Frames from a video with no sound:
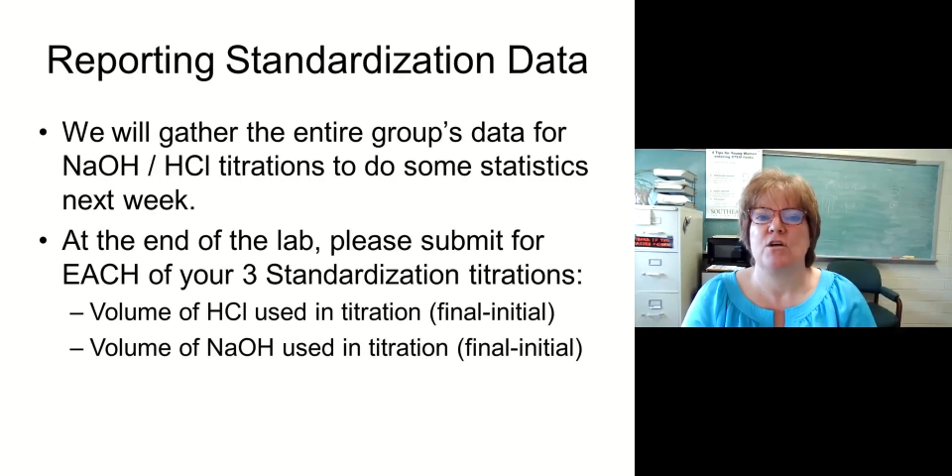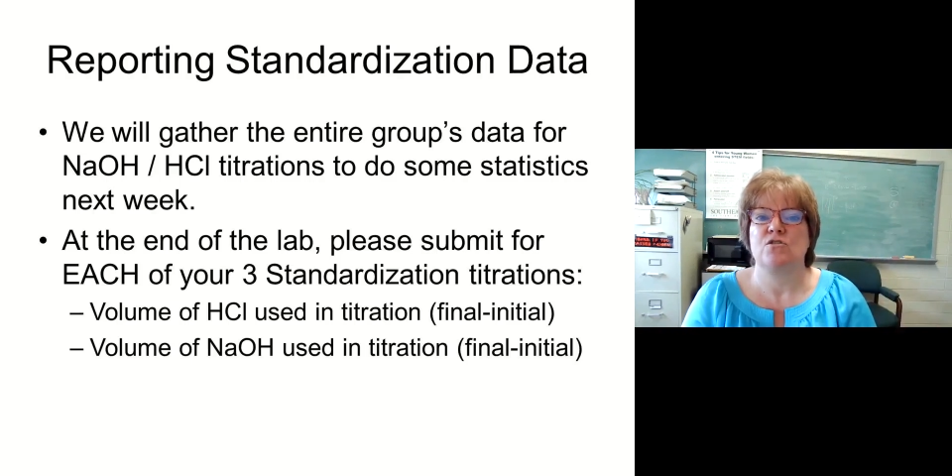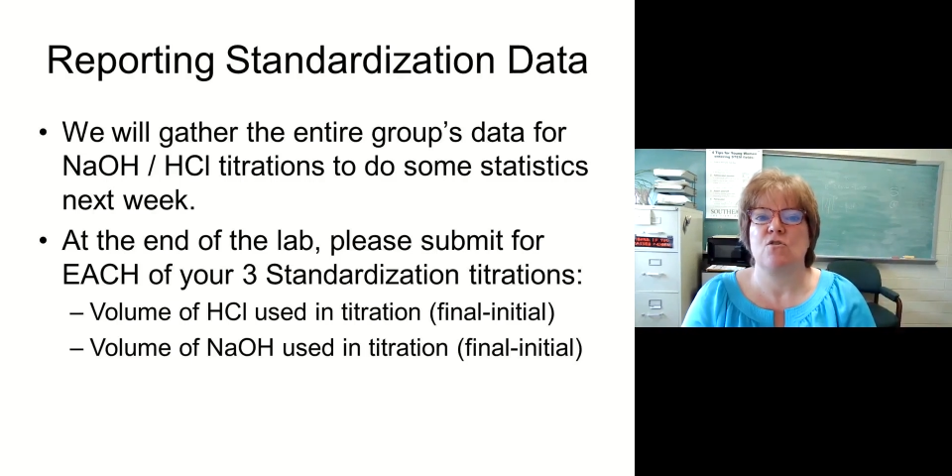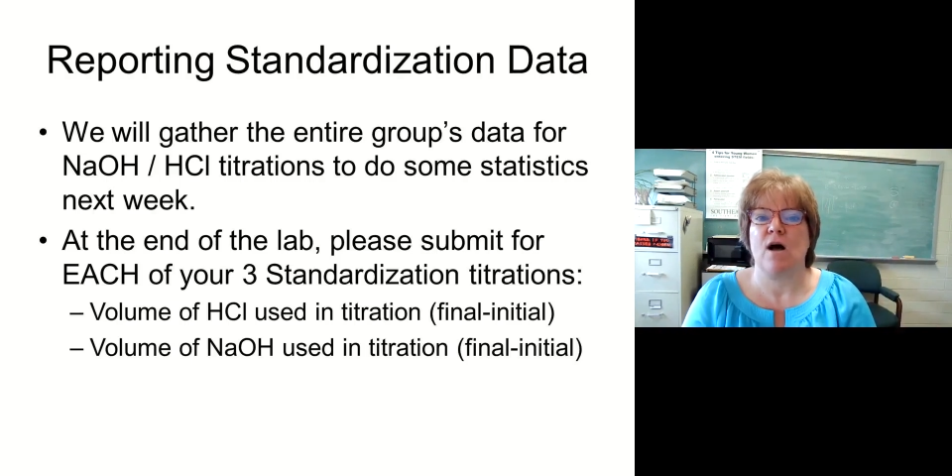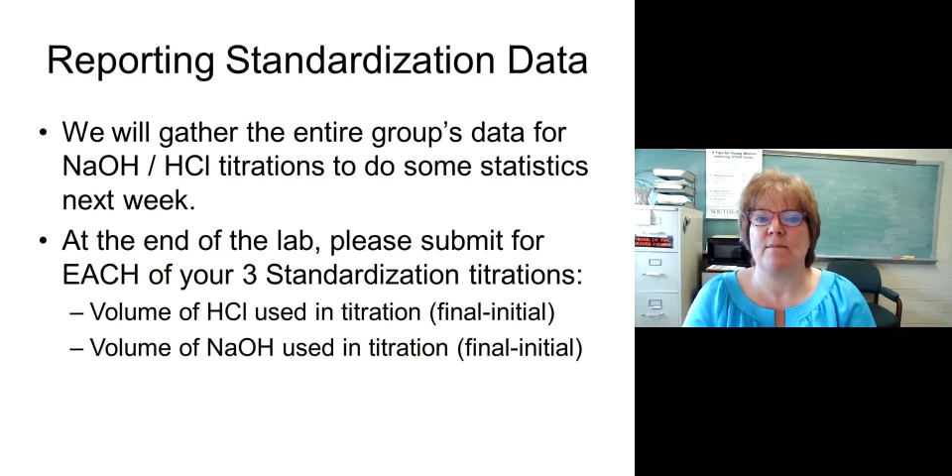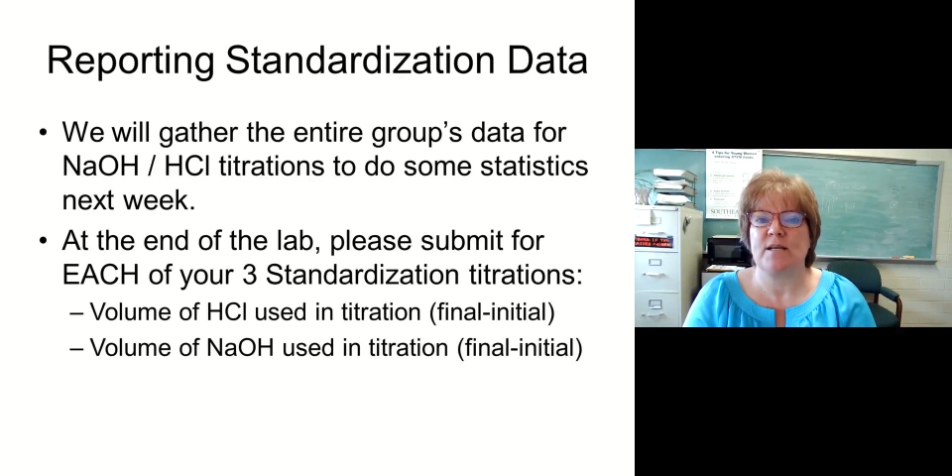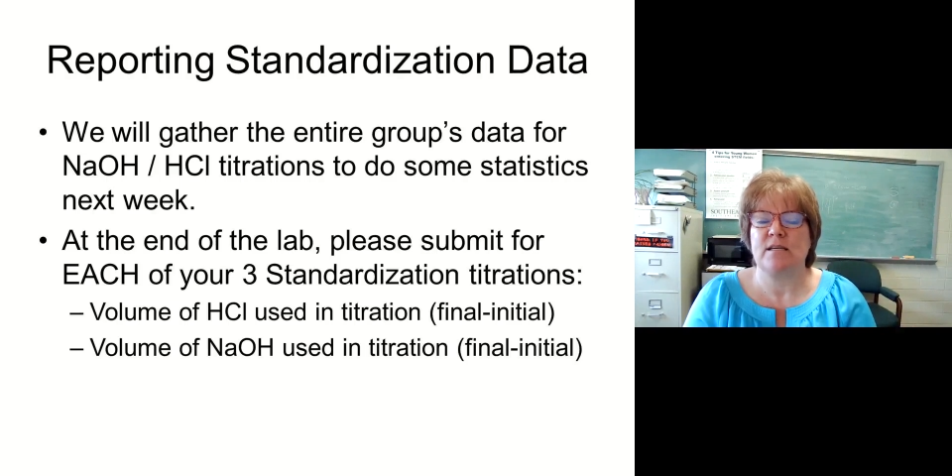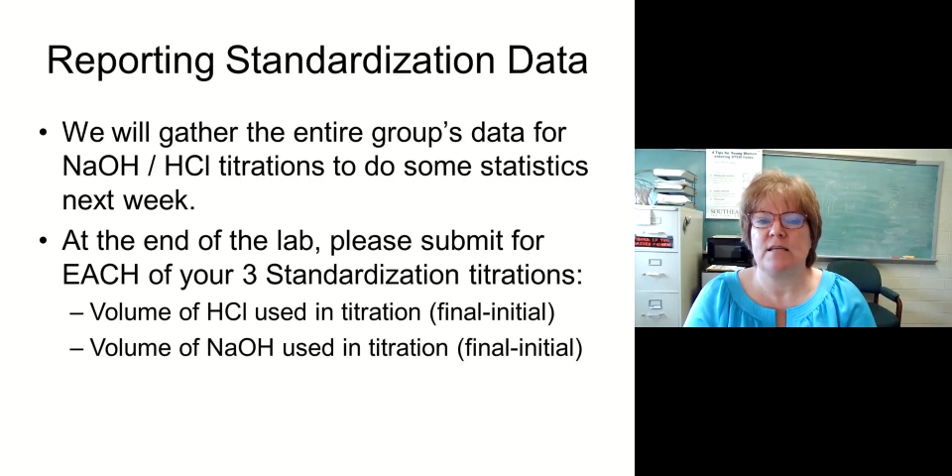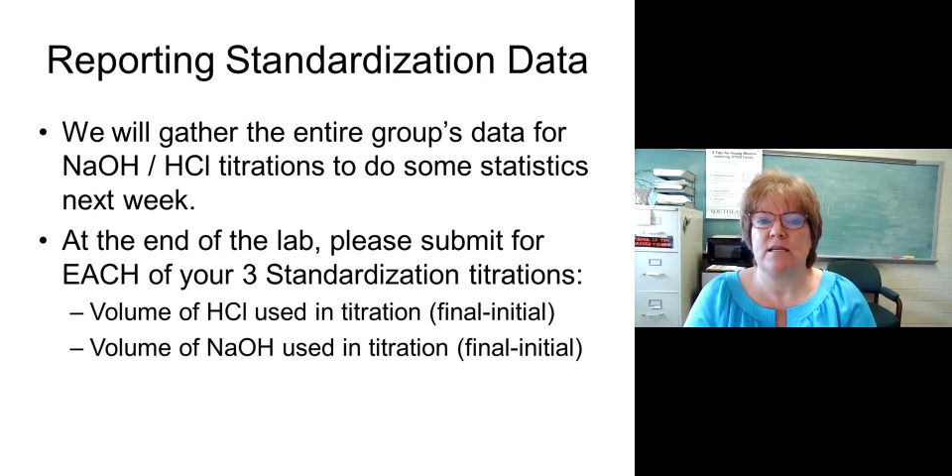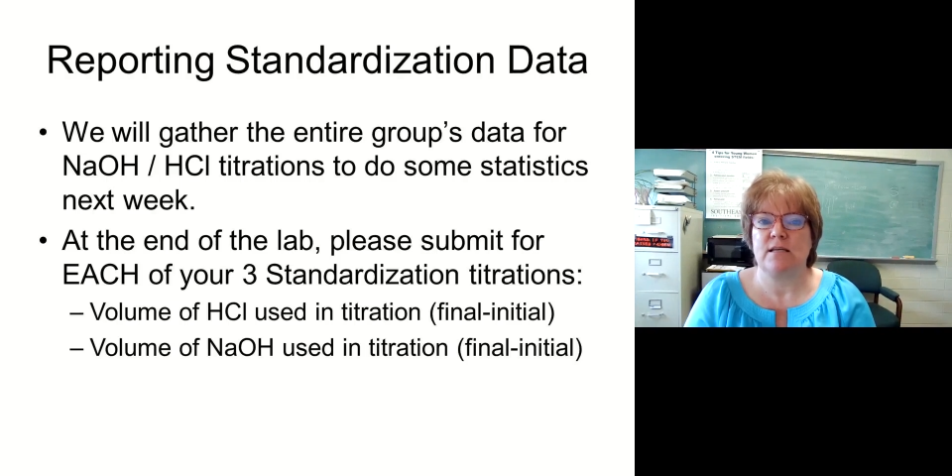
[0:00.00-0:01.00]
So I'm
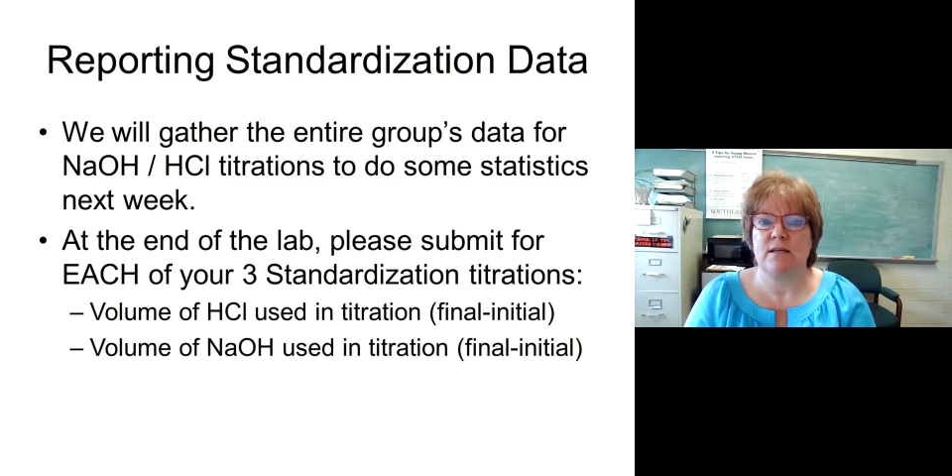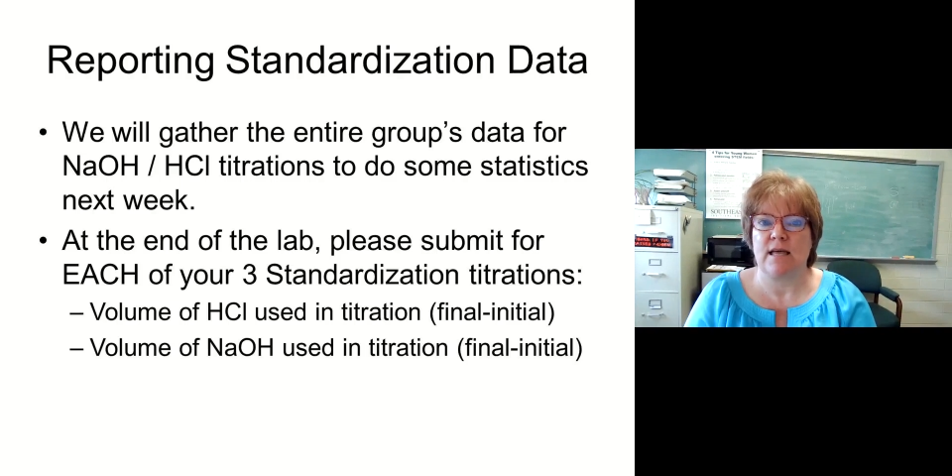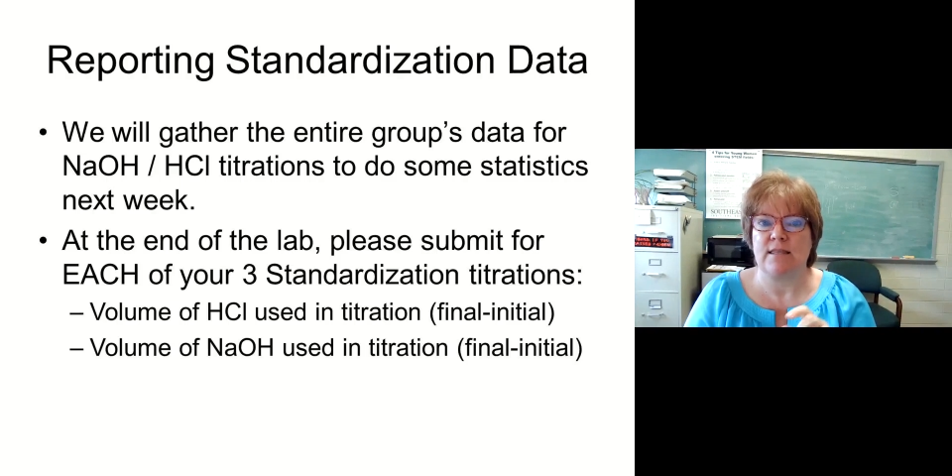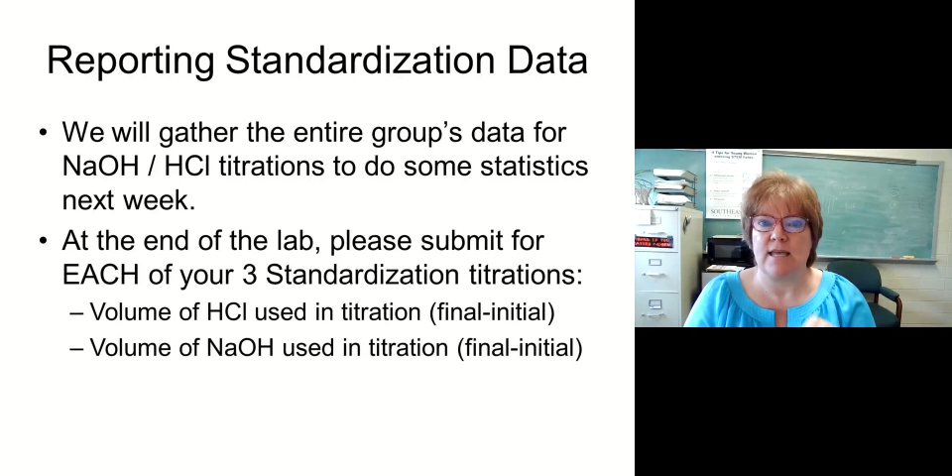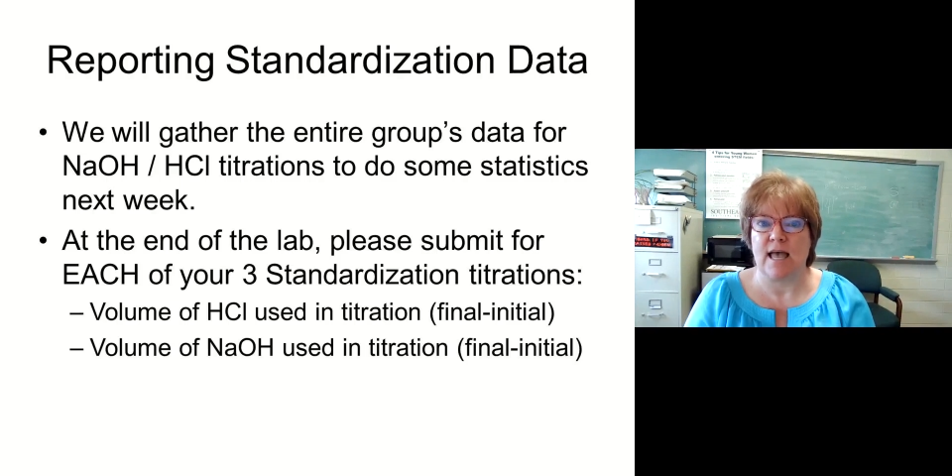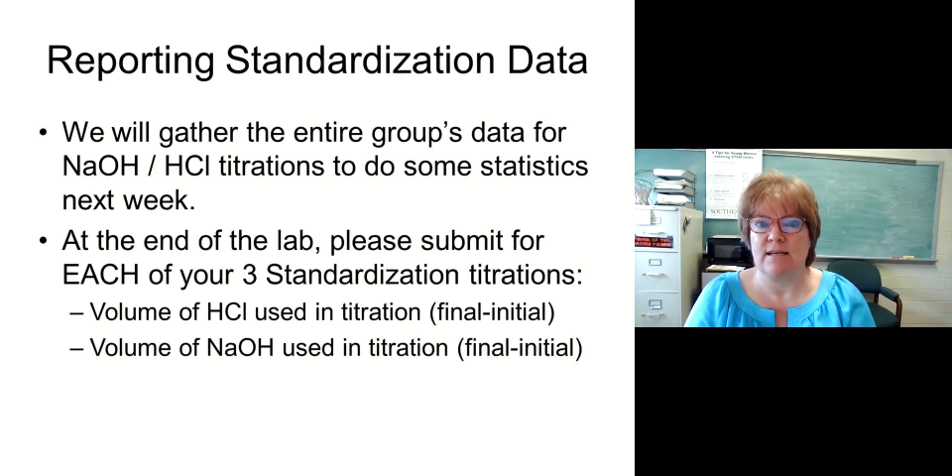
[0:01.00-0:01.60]
going to need, at the